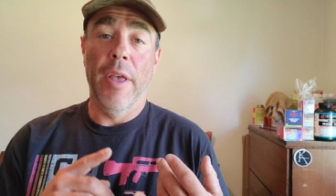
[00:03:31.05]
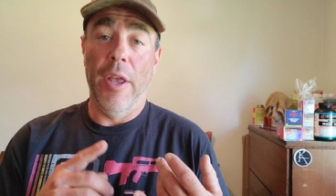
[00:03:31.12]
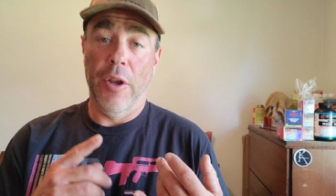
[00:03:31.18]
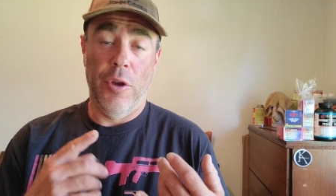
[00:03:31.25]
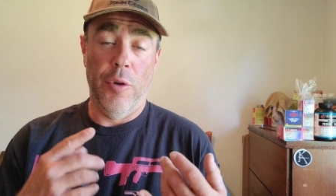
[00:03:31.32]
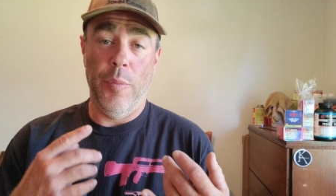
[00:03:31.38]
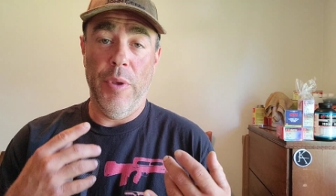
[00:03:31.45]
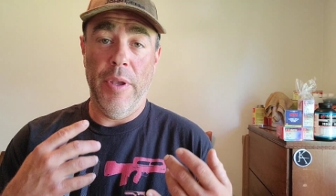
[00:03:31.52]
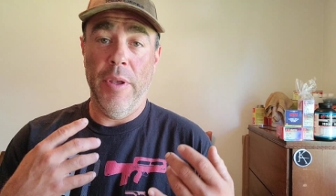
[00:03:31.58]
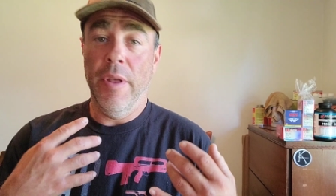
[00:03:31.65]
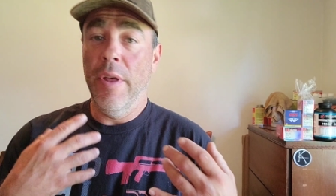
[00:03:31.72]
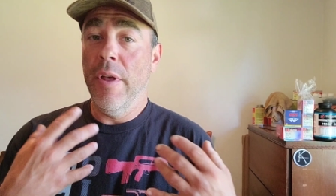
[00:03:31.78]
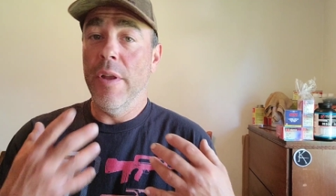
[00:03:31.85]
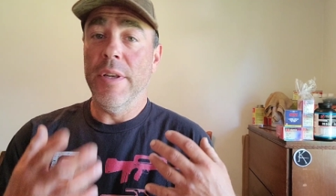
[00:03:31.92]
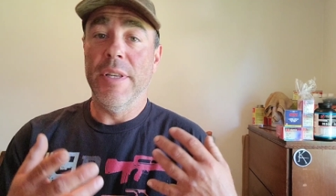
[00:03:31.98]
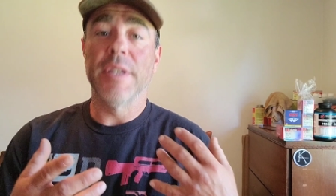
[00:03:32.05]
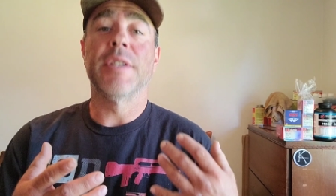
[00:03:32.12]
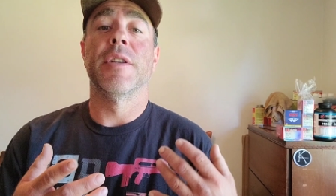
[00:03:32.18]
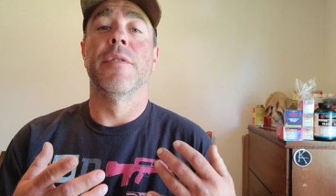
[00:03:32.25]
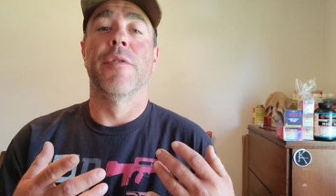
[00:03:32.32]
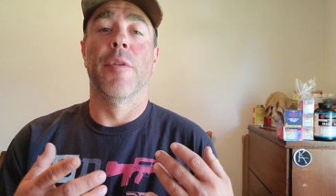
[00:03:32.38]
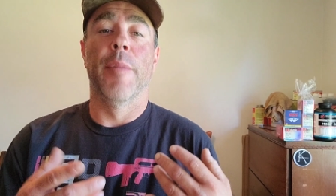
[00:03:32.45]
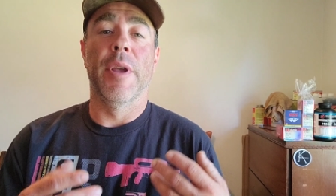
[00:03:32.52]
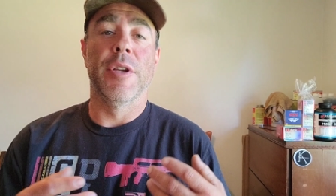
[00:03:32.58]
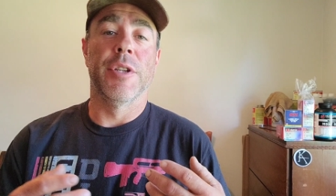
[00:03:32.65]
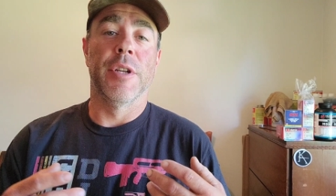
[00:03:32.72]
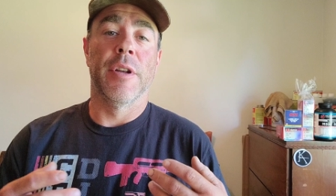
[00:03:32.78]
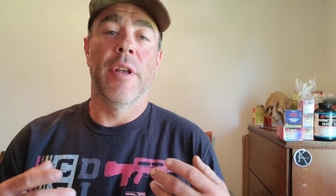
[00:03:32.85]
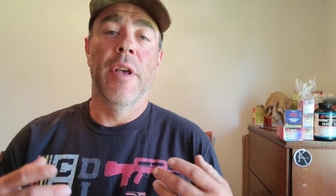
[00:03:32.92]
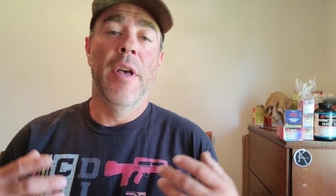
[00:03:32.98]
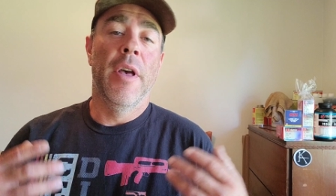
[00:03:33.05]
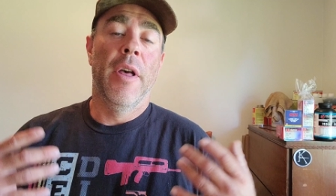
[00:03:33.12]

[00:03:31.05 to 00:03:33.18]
It could be disinformation.